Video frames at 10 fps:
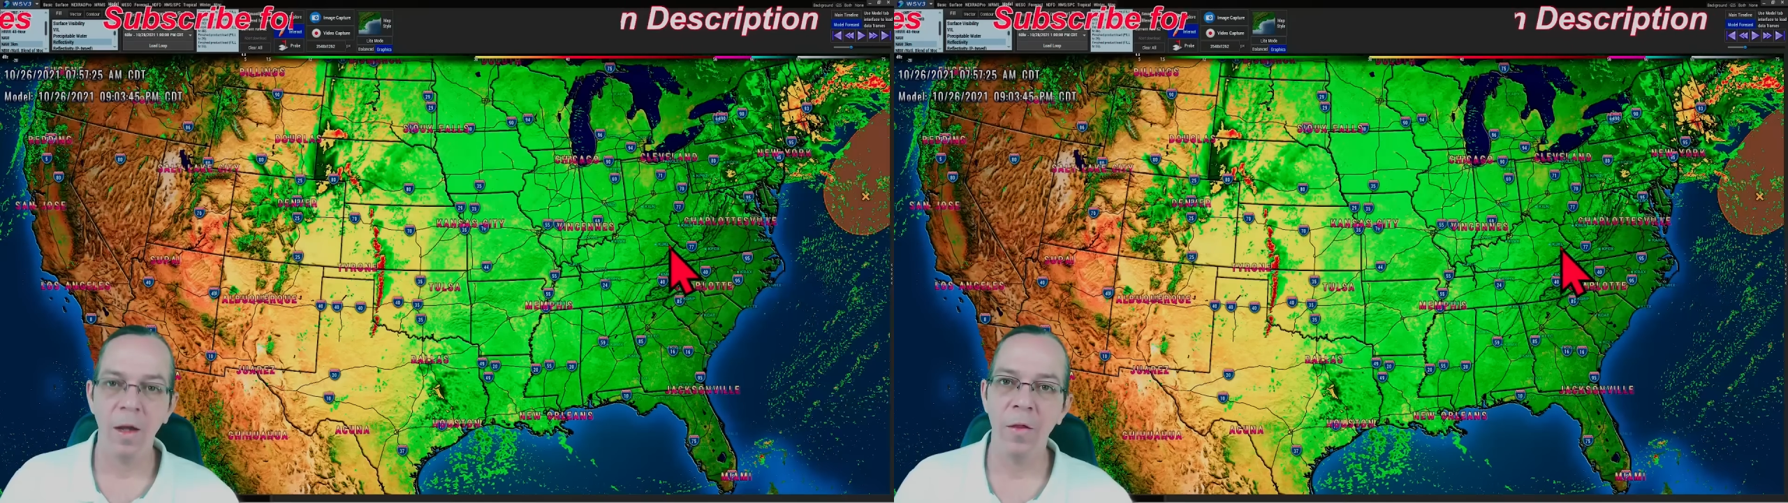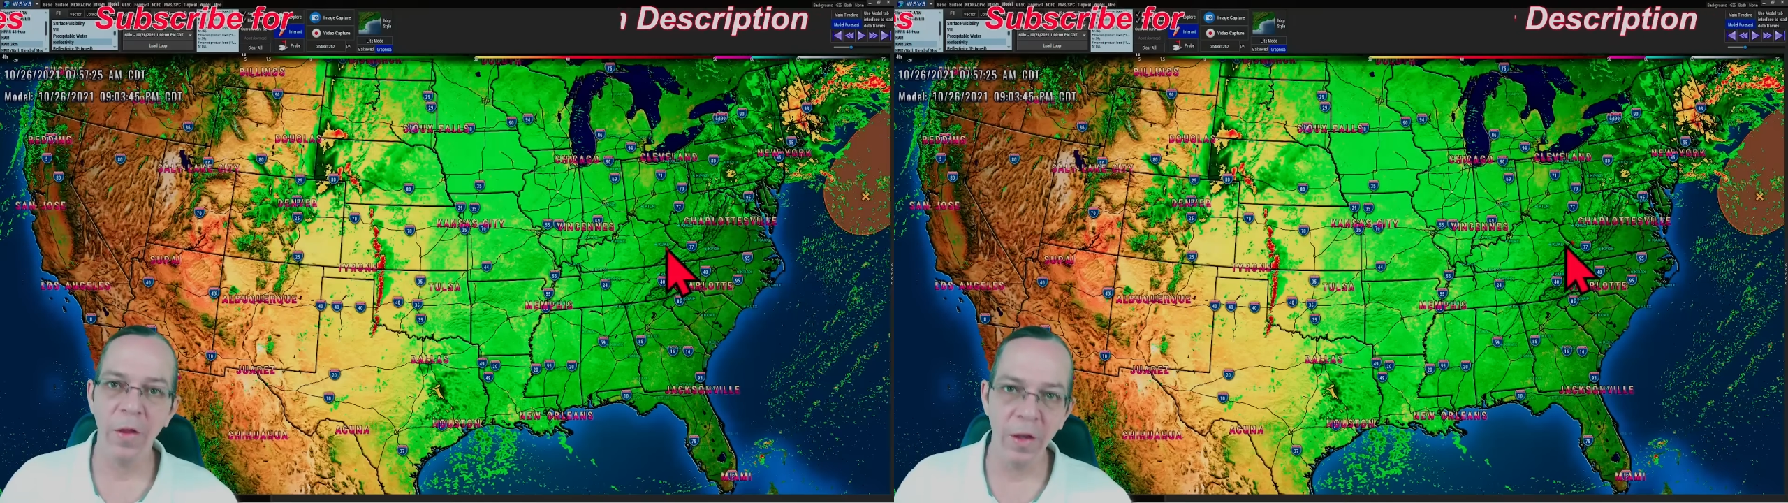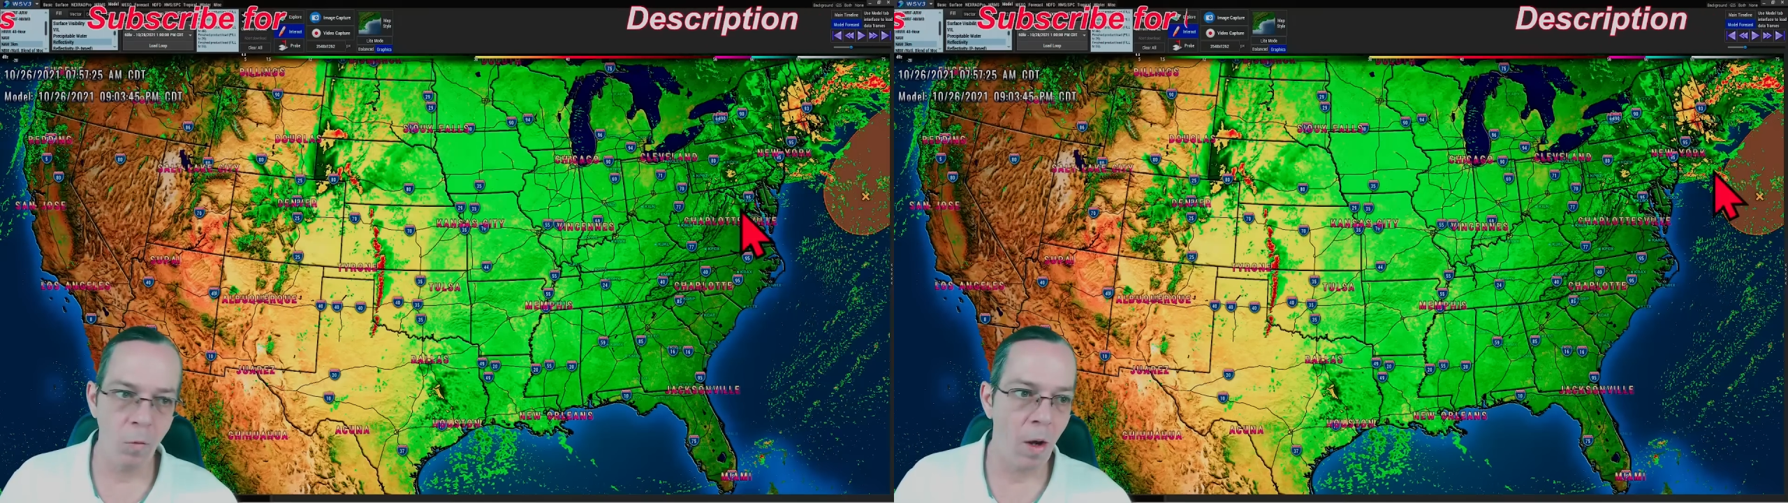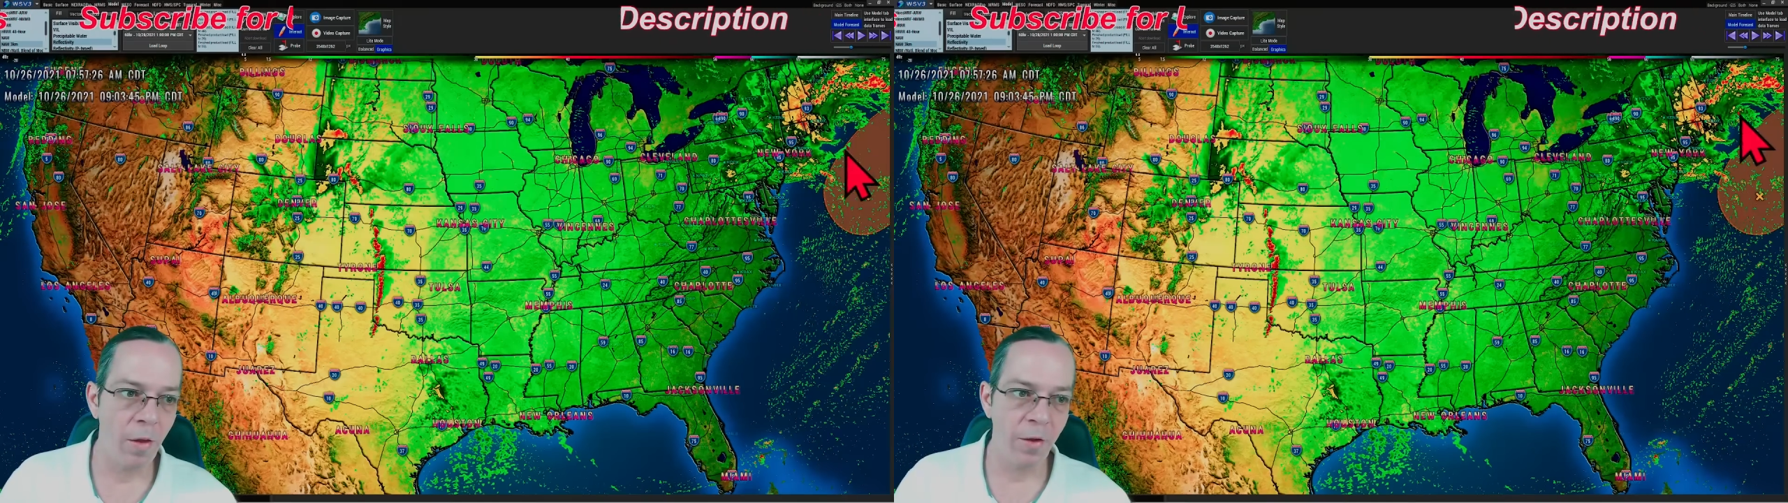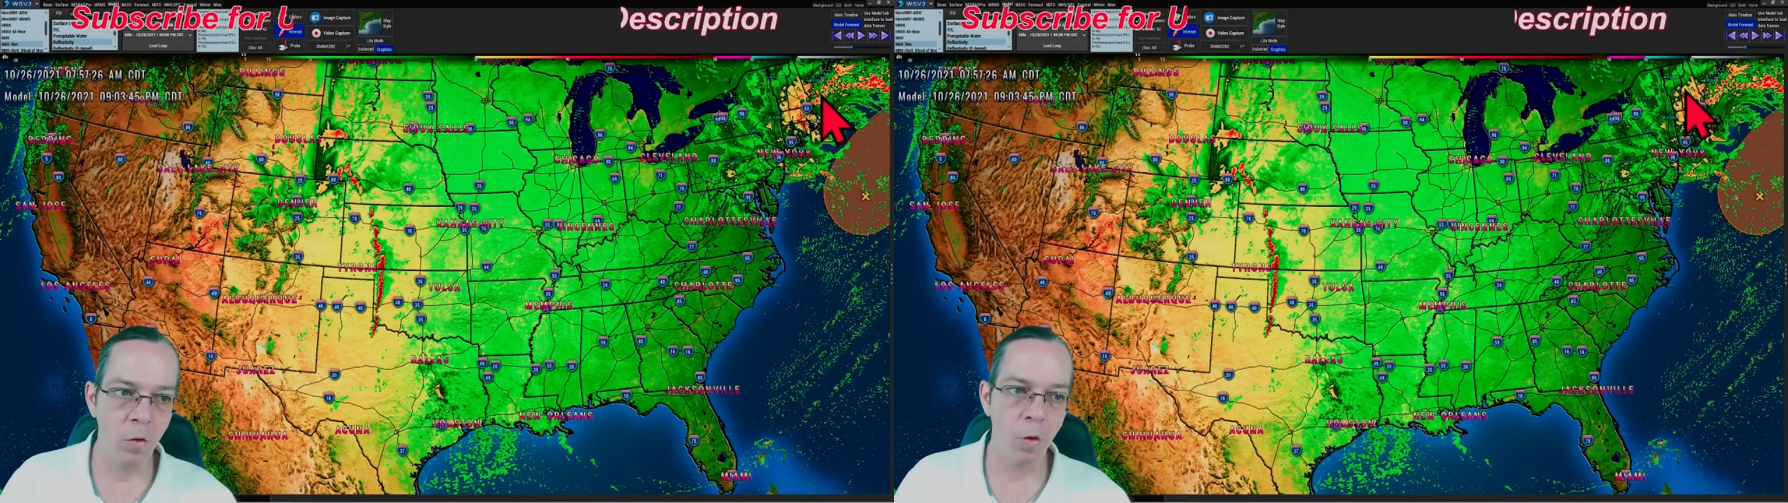And then
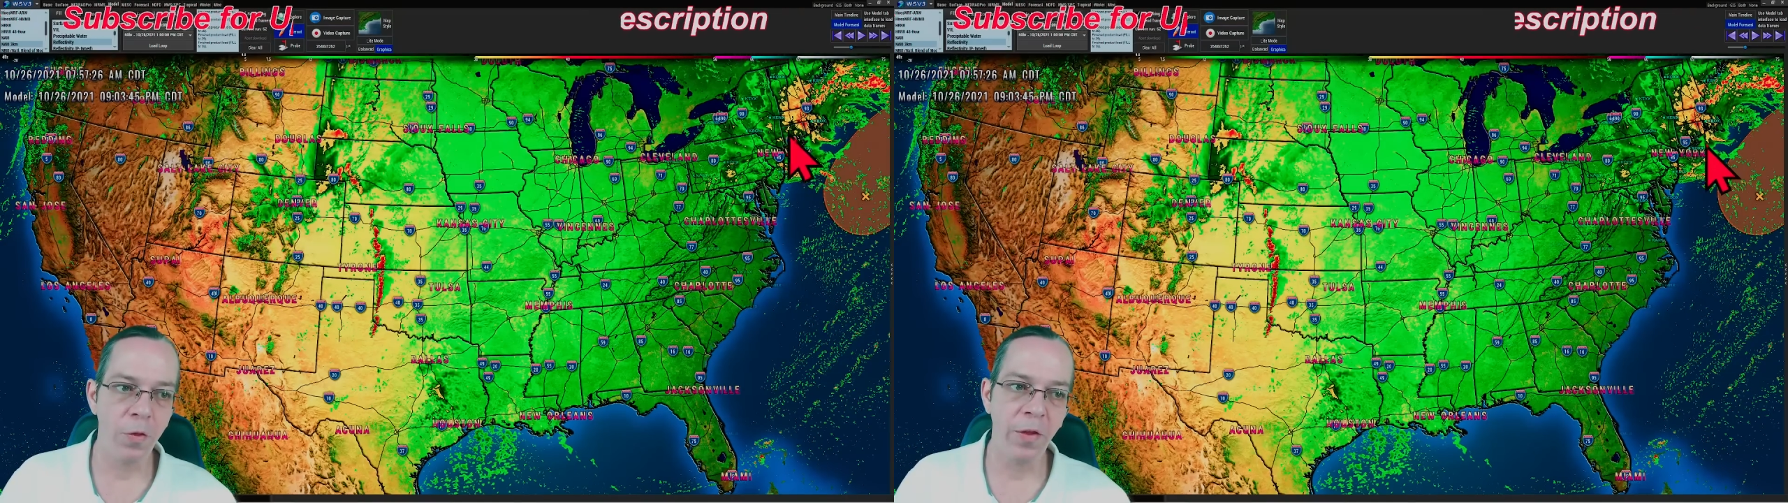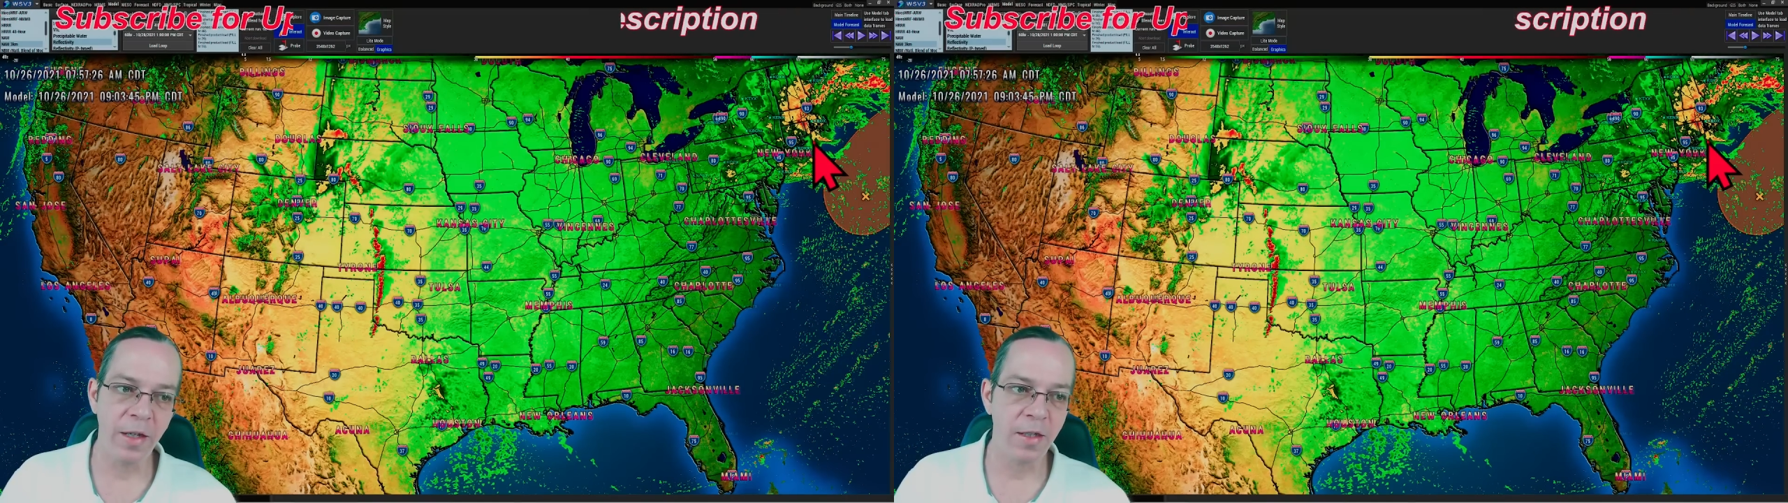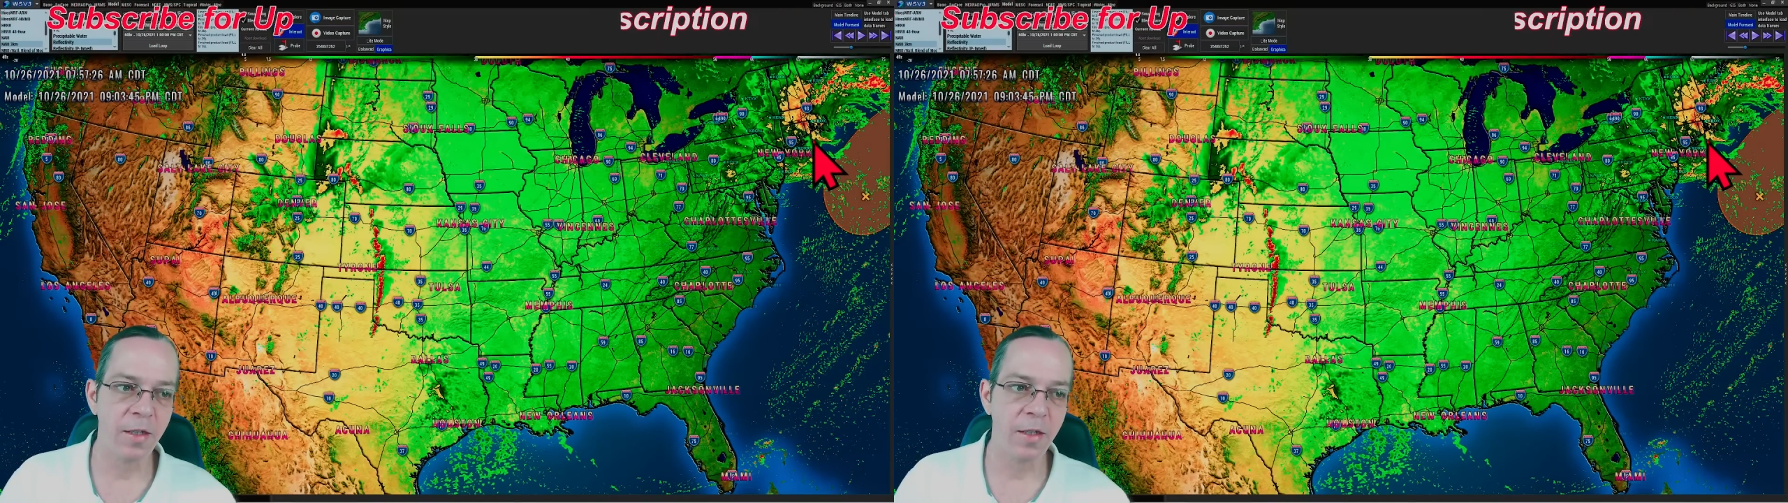while the northeast